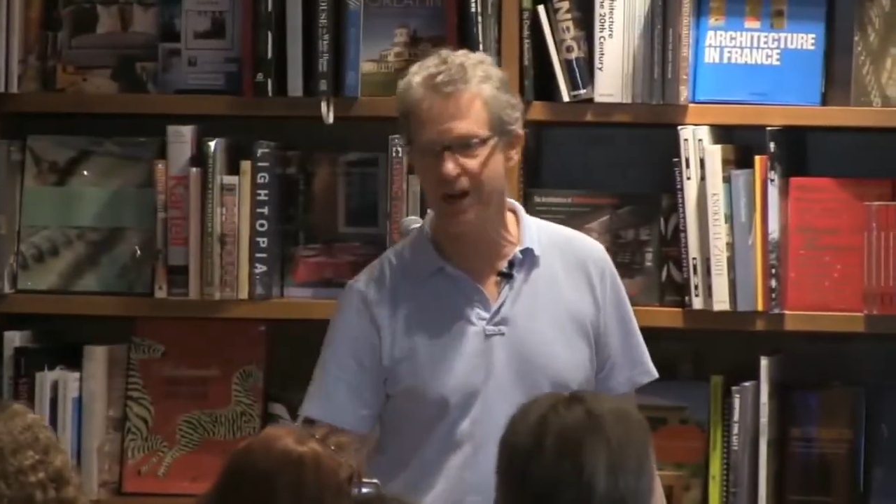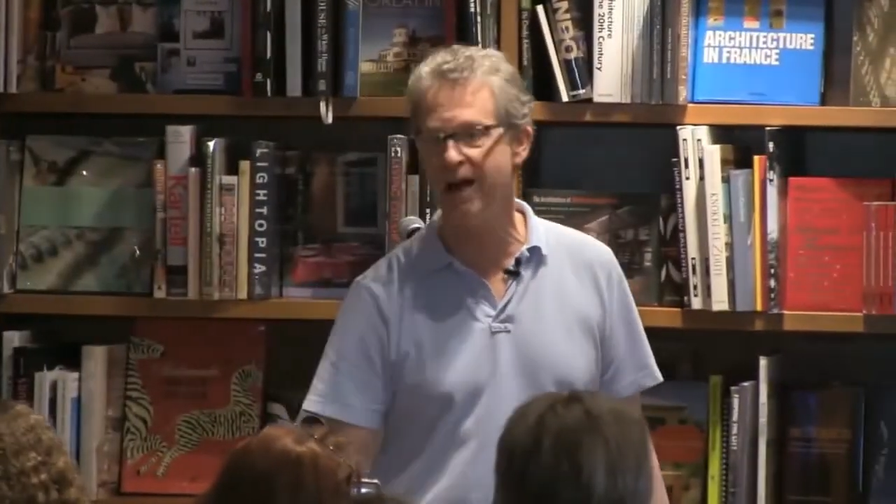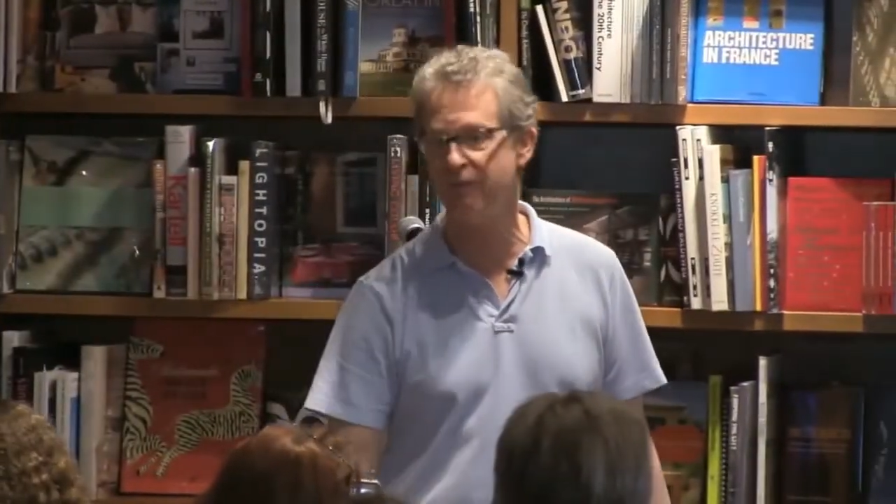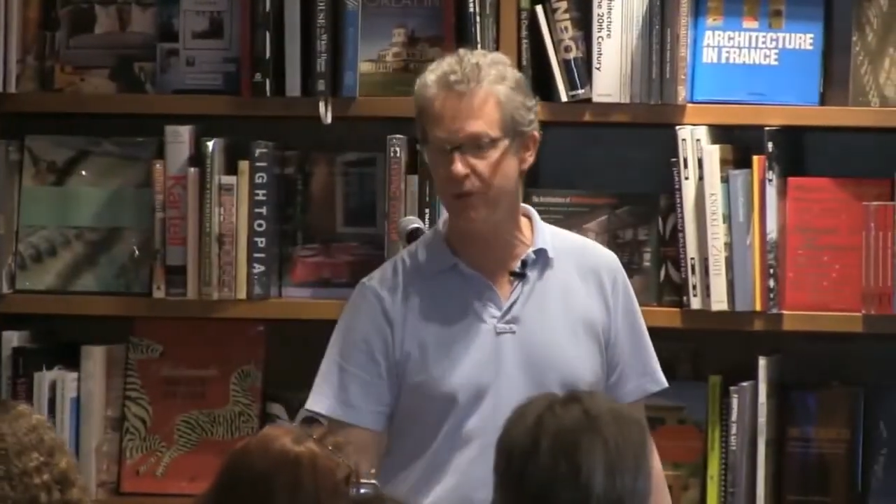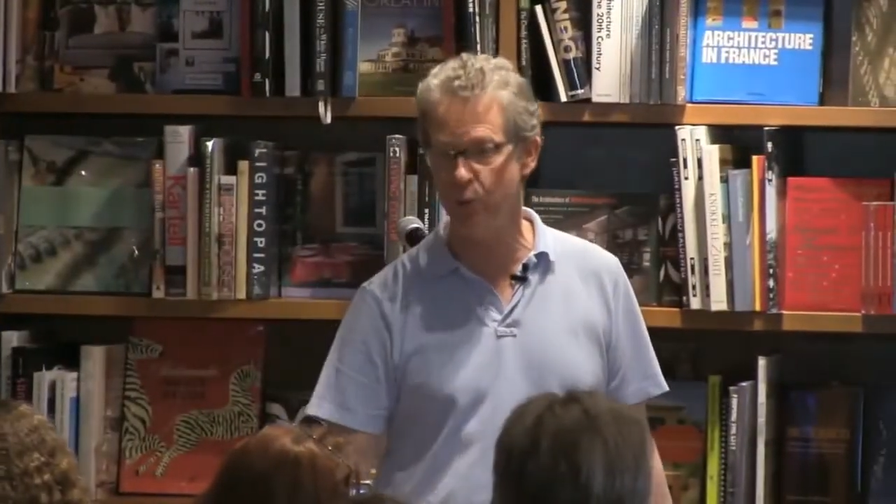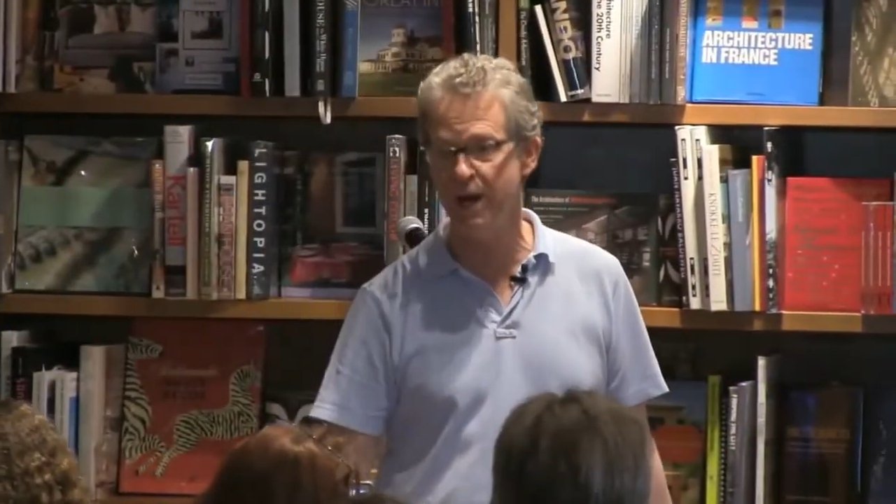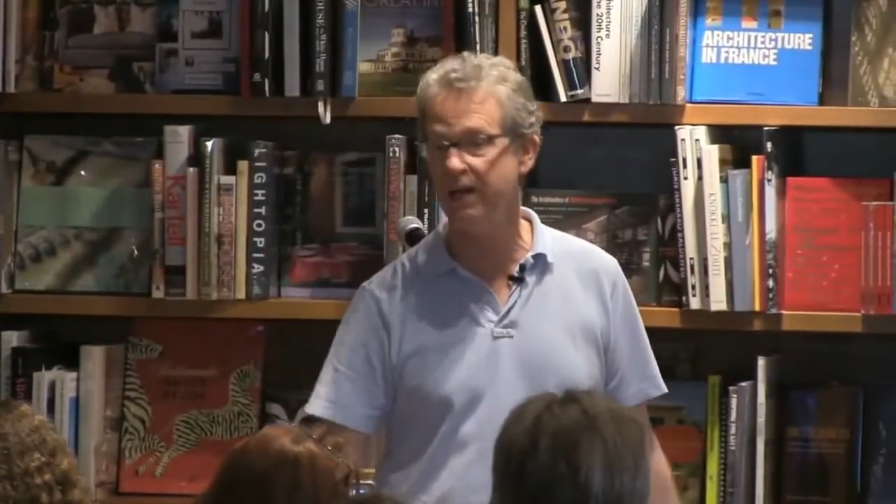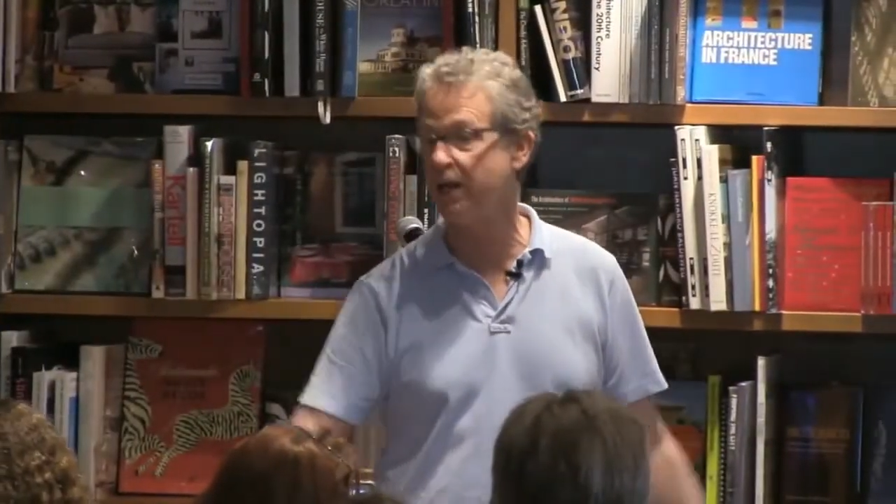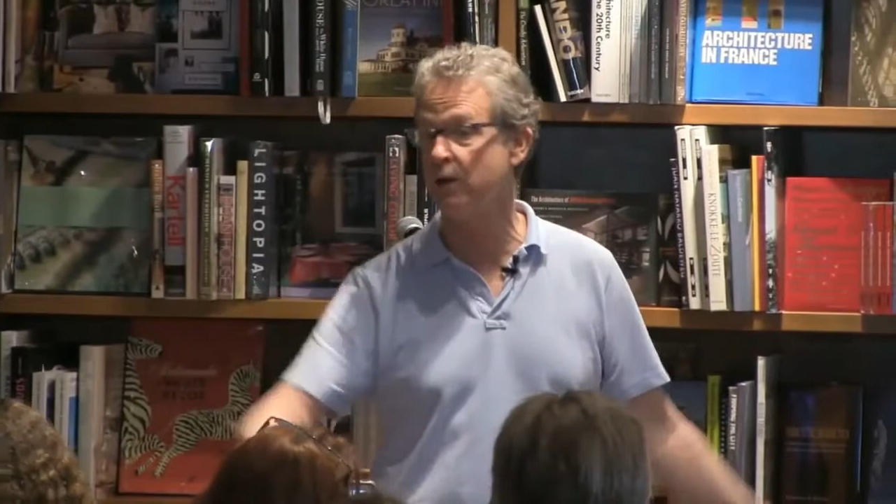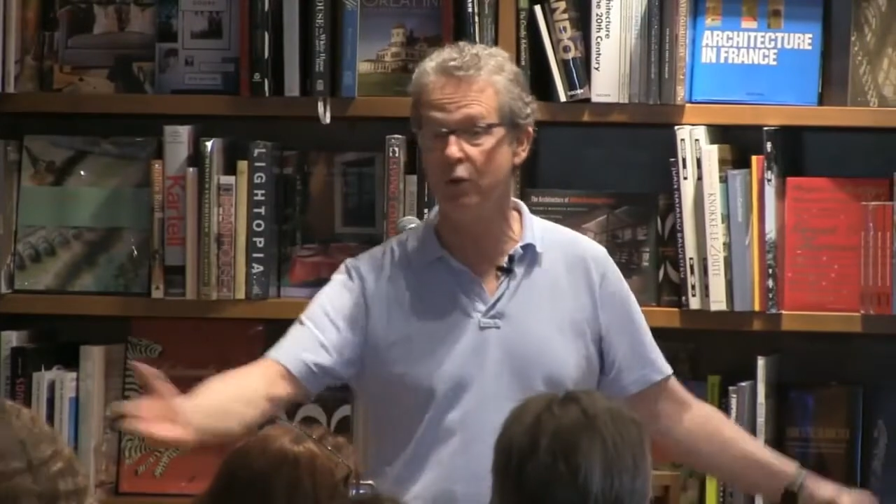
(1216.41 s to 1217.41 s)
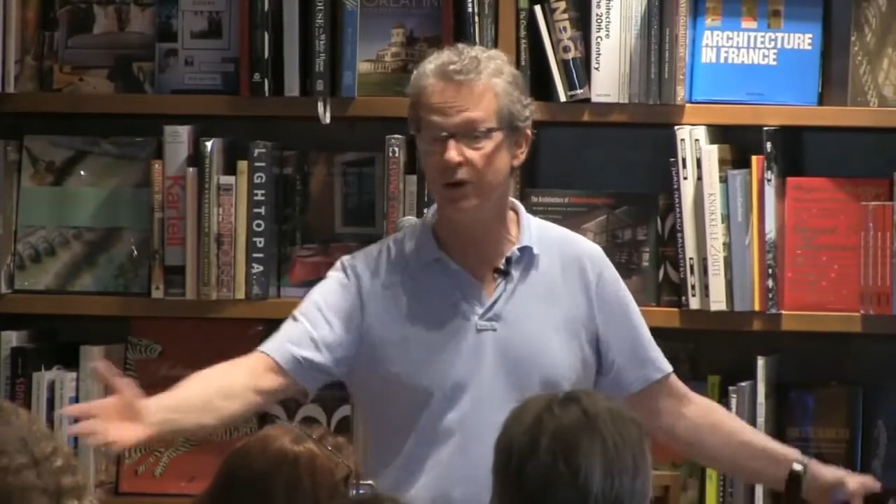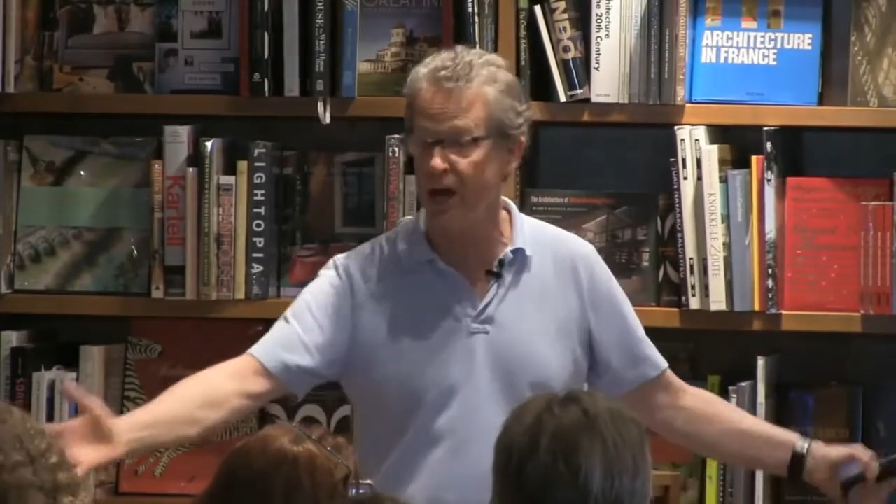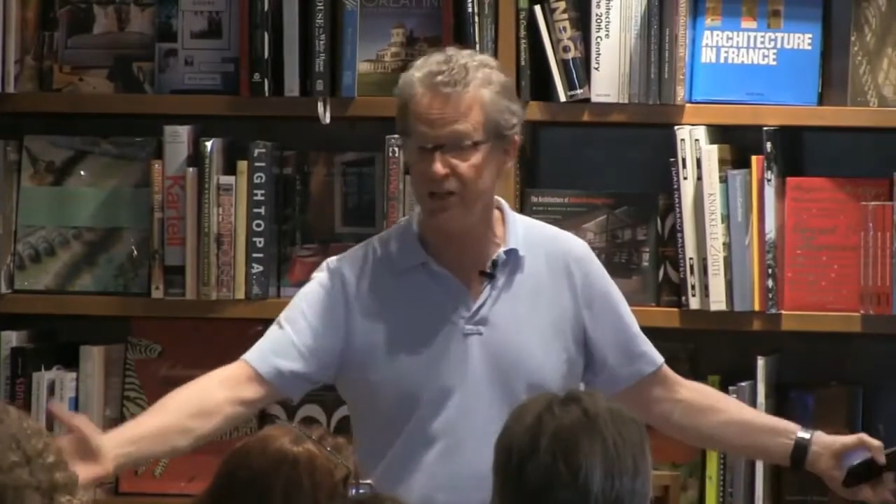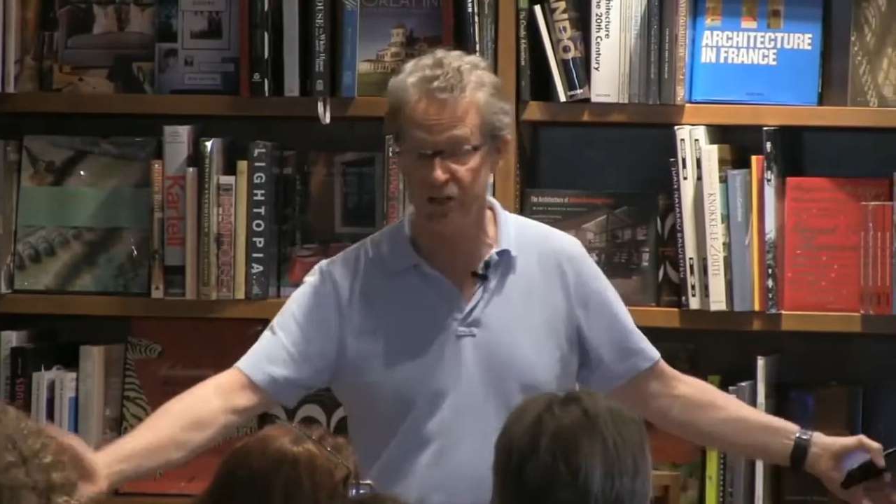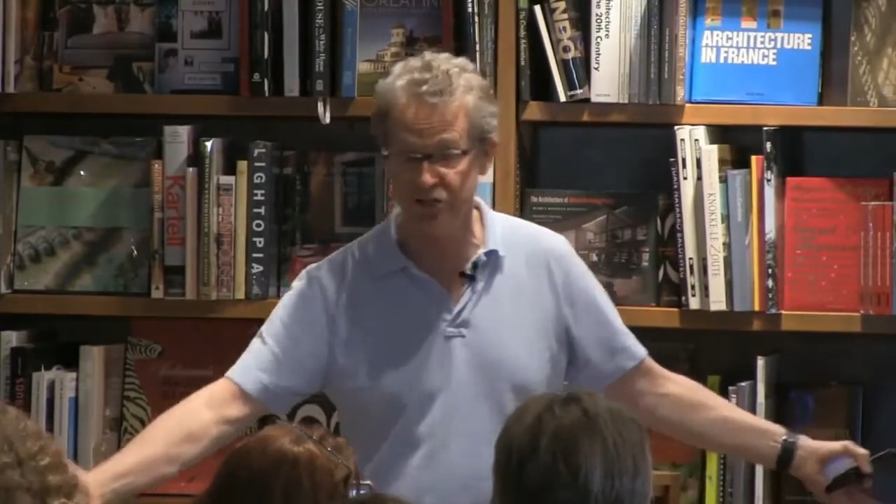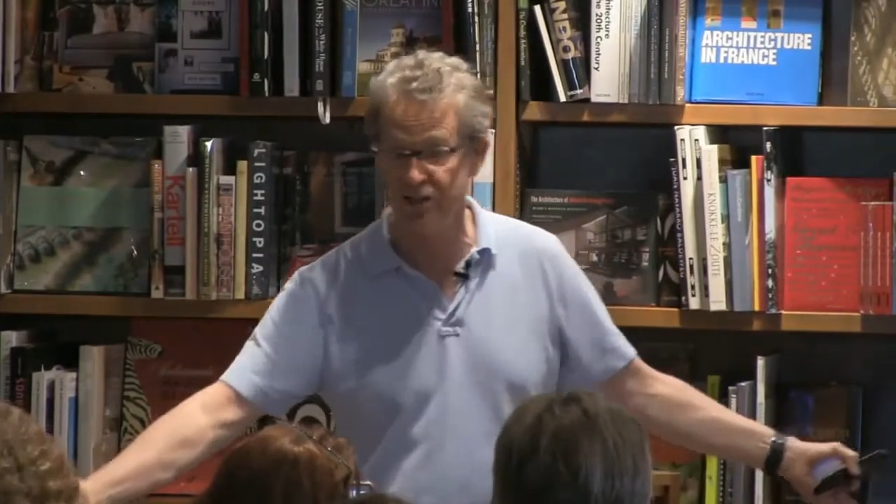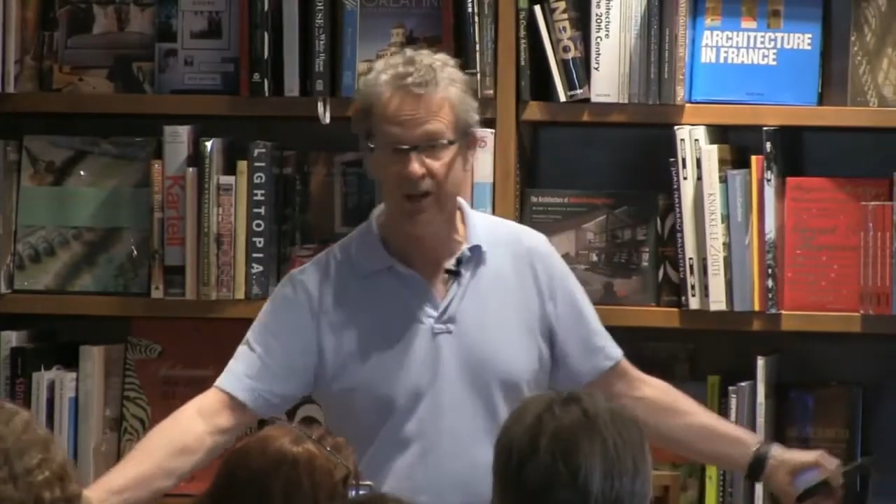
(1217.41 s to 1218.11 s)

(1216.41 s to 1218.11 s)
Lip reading: every week, including I just